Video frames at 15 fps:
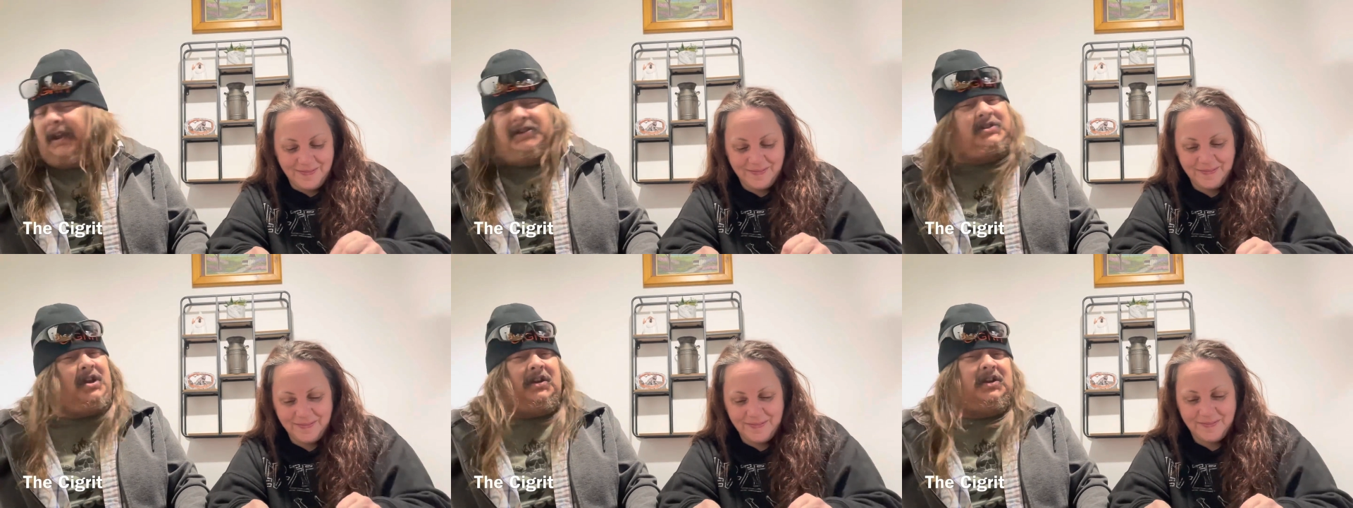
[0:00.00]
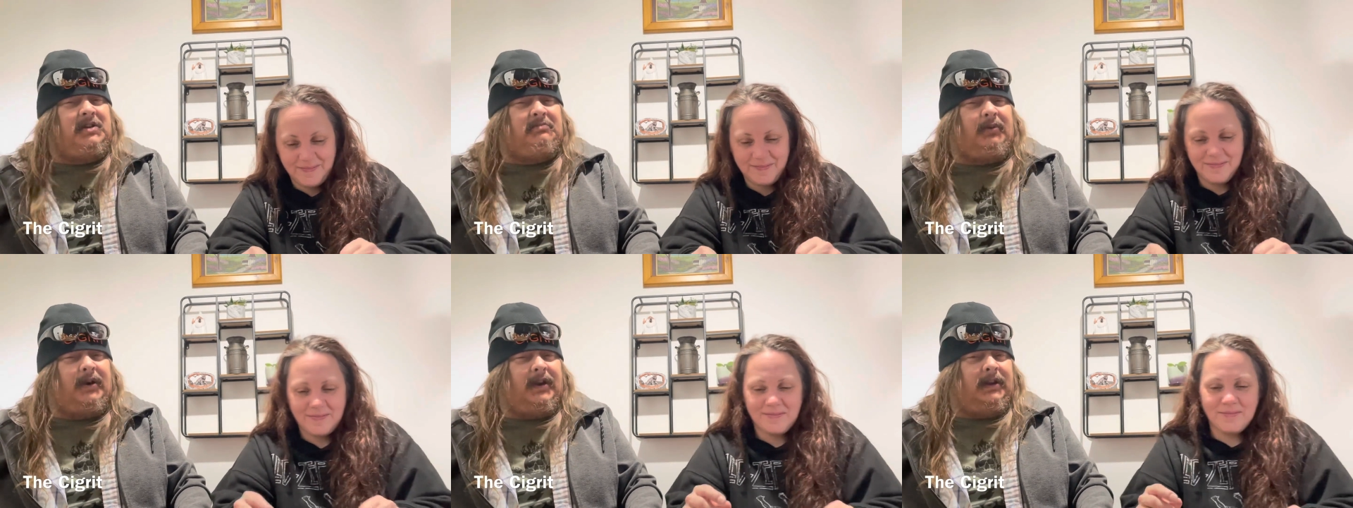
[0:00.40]
Speaker 1: It's not gonna
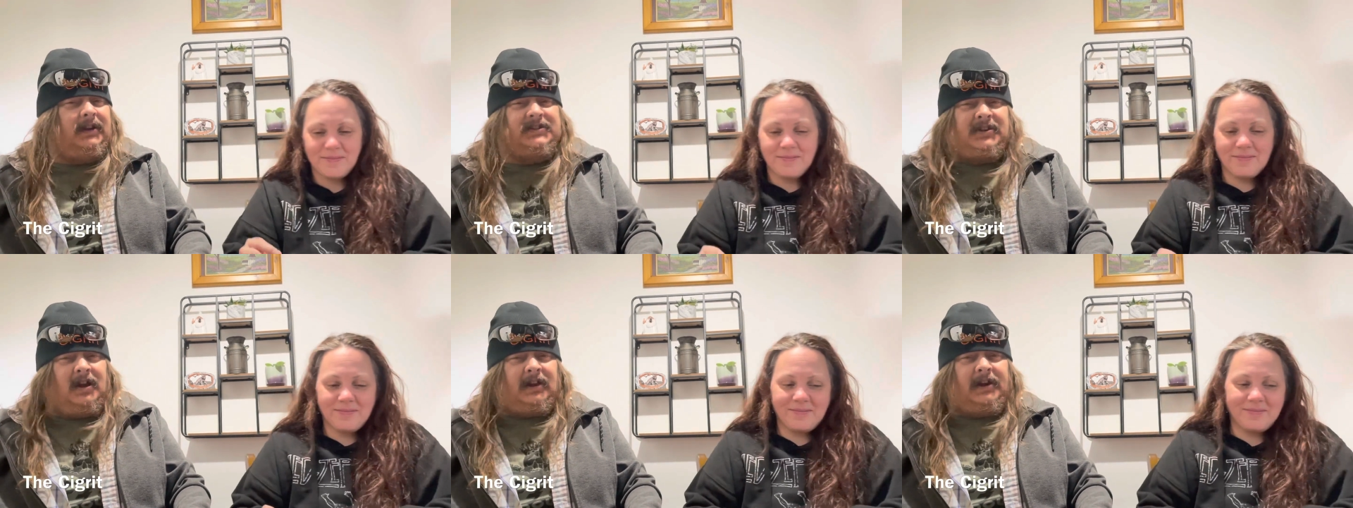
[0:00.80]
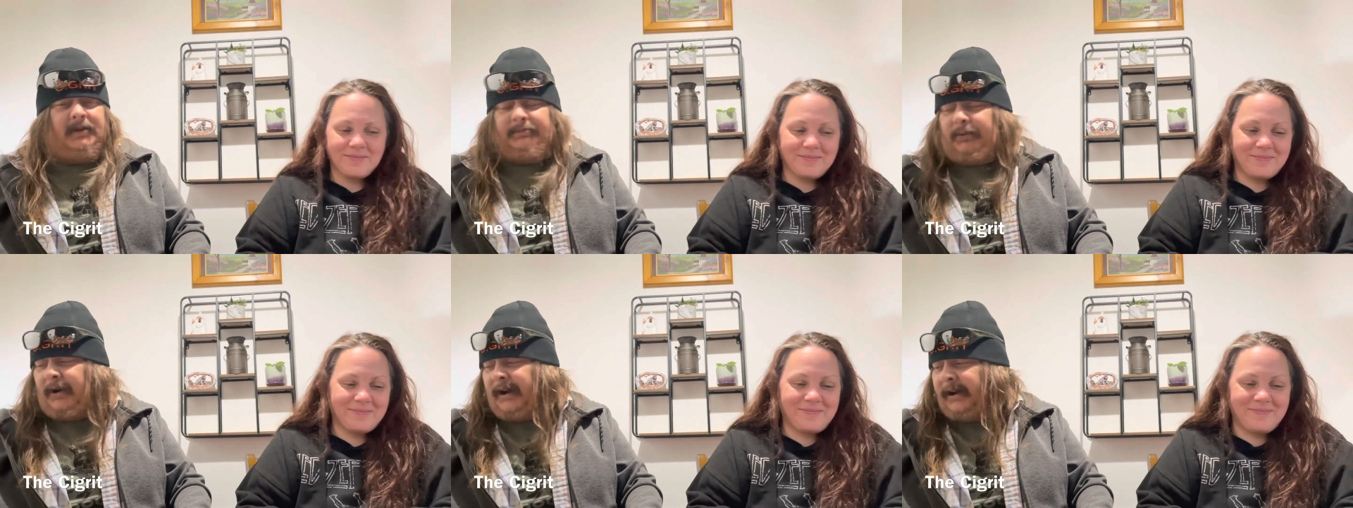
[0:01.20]
break, it's not gonna
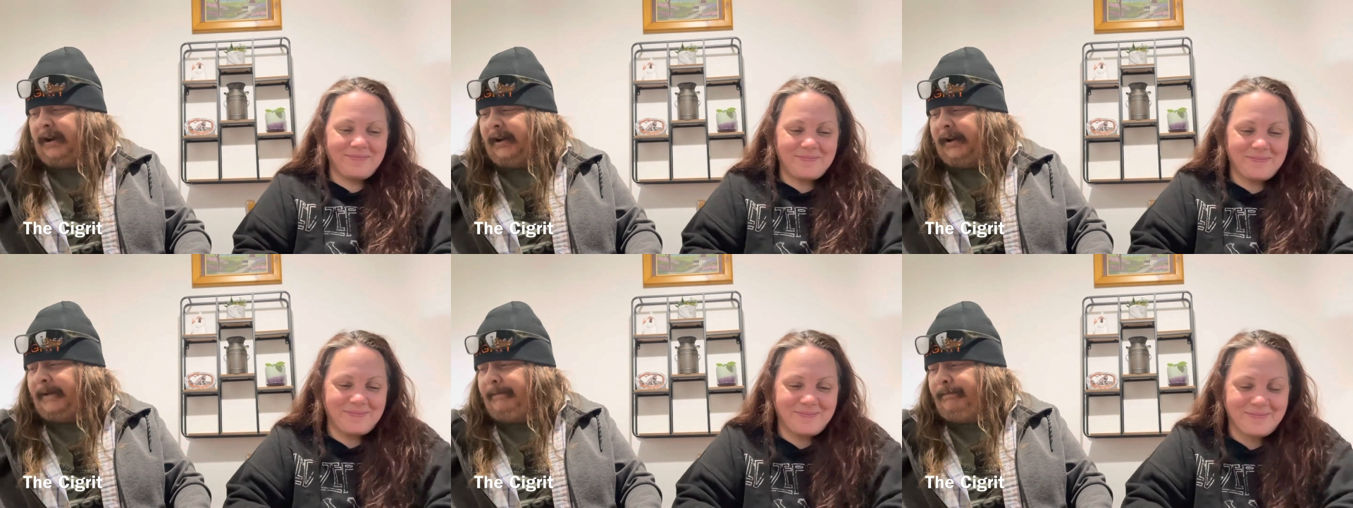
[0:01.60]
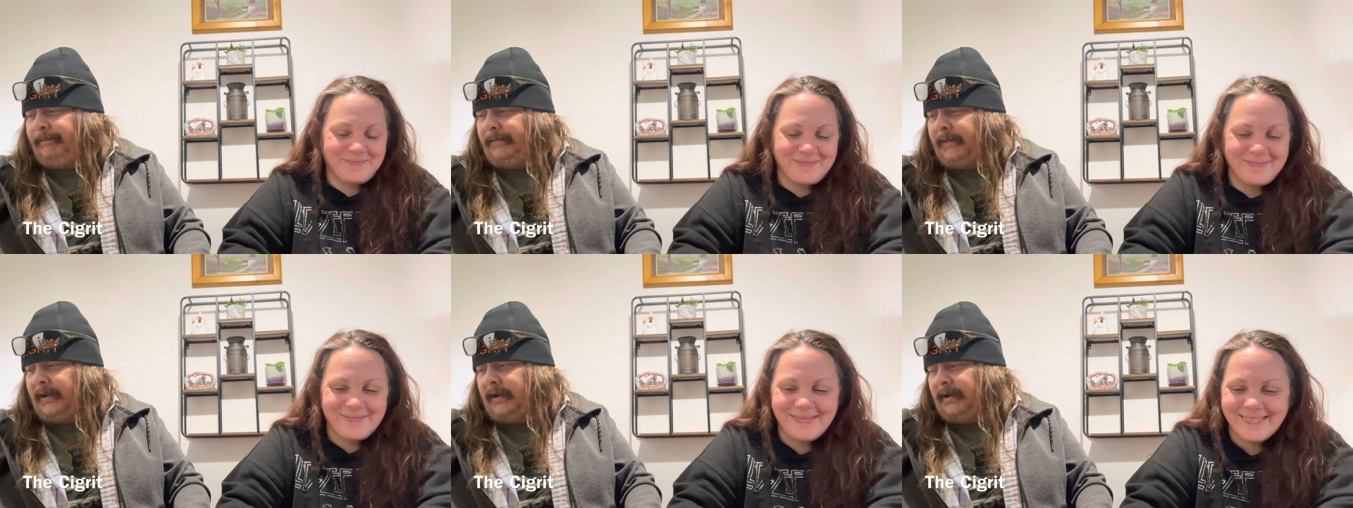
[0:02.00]
break.
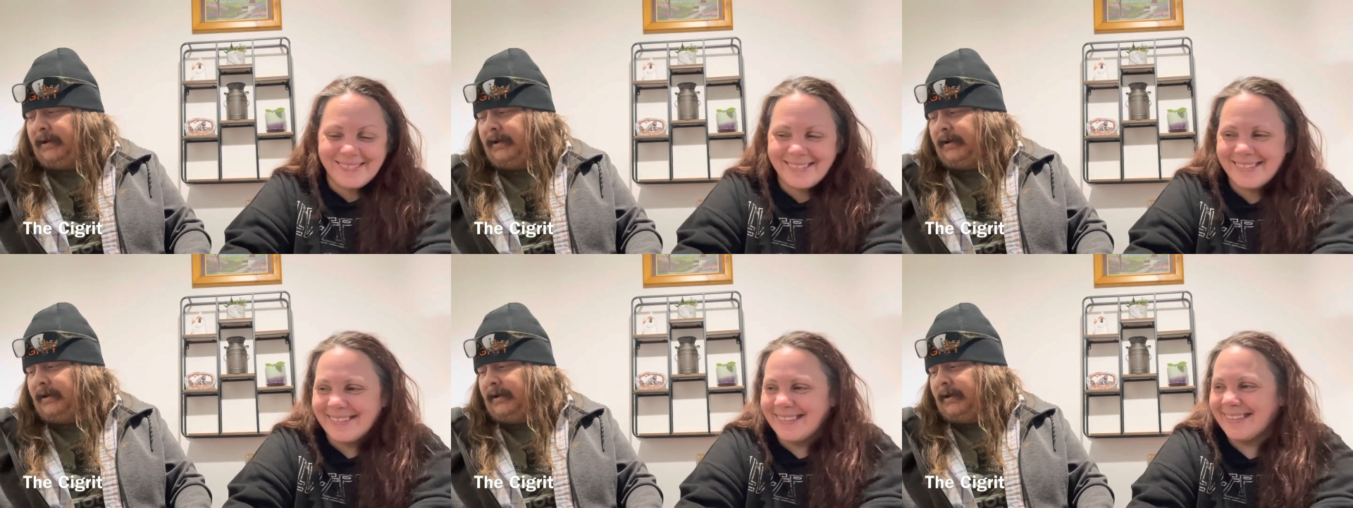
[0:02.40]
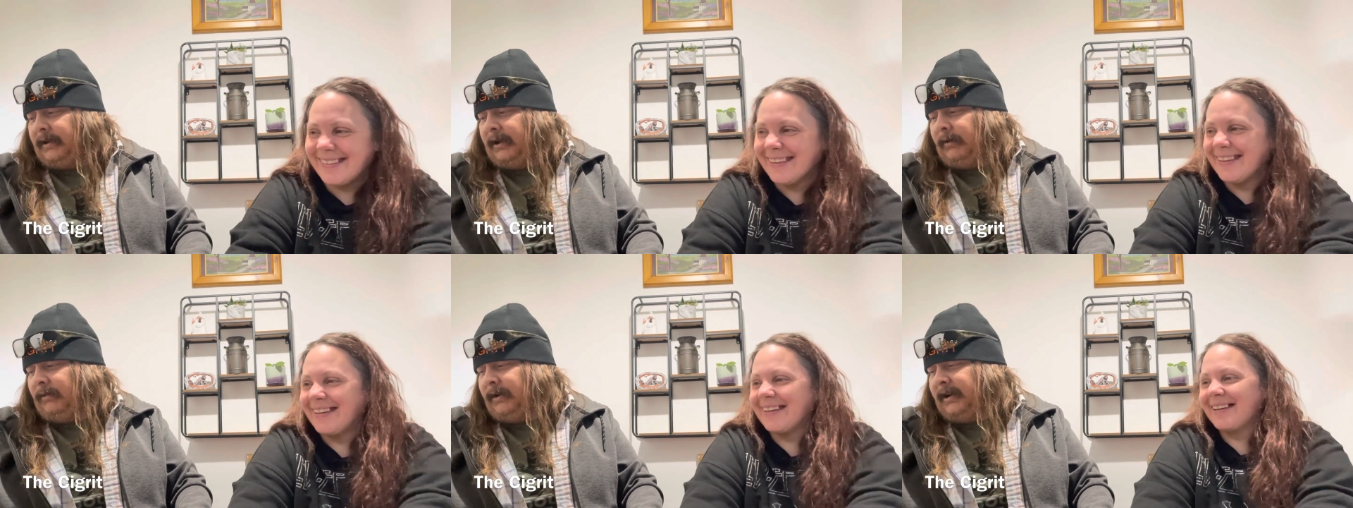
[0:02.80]

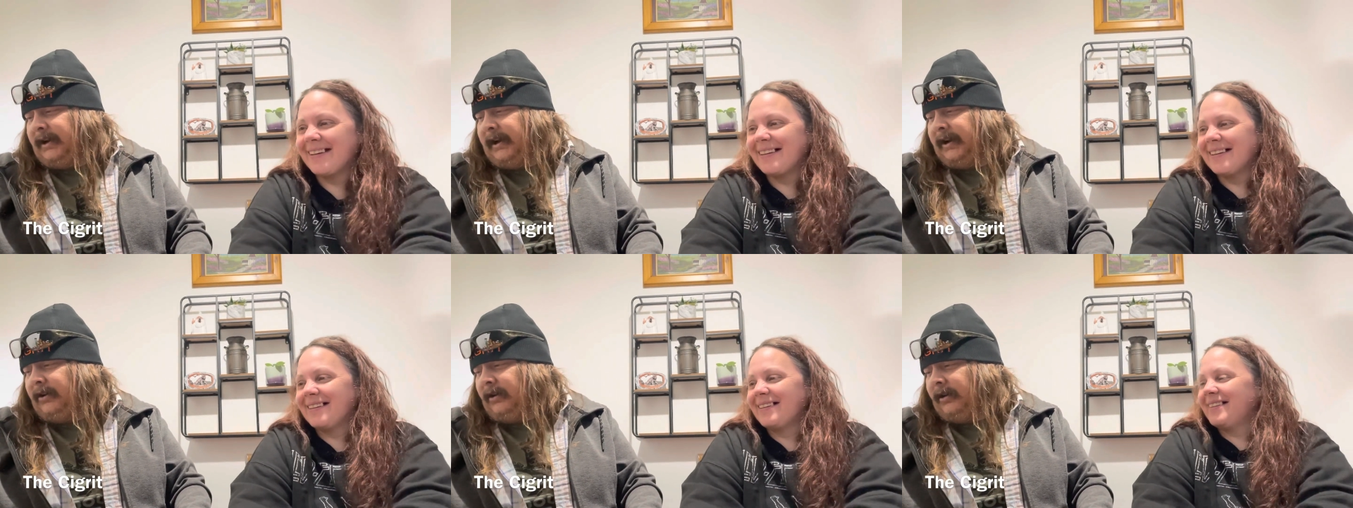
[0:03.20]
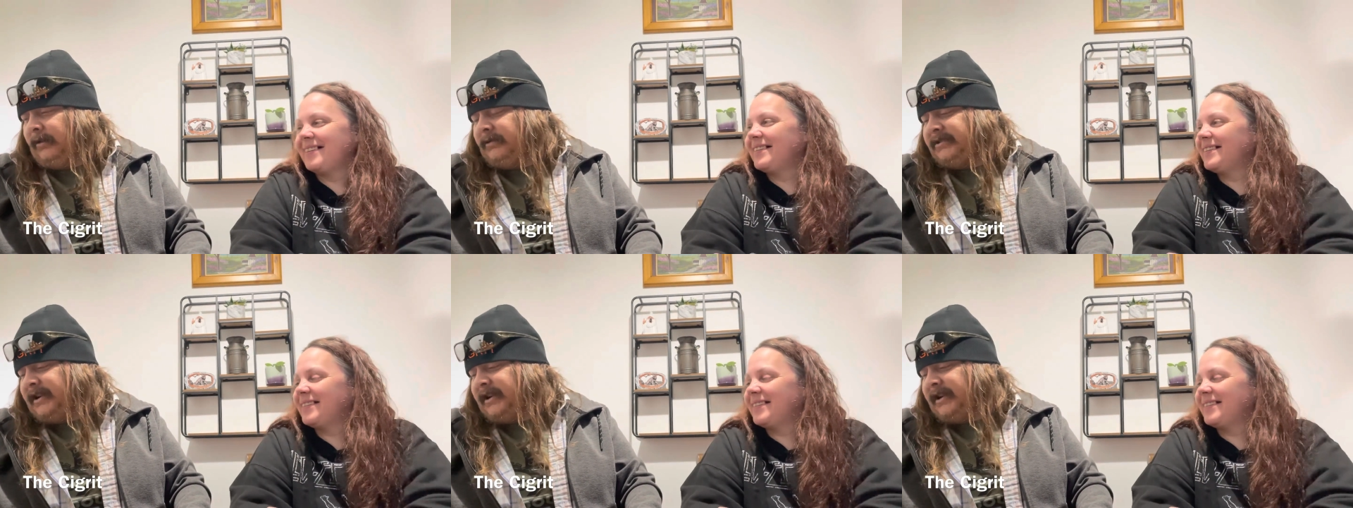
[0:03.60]
Then one day Donna was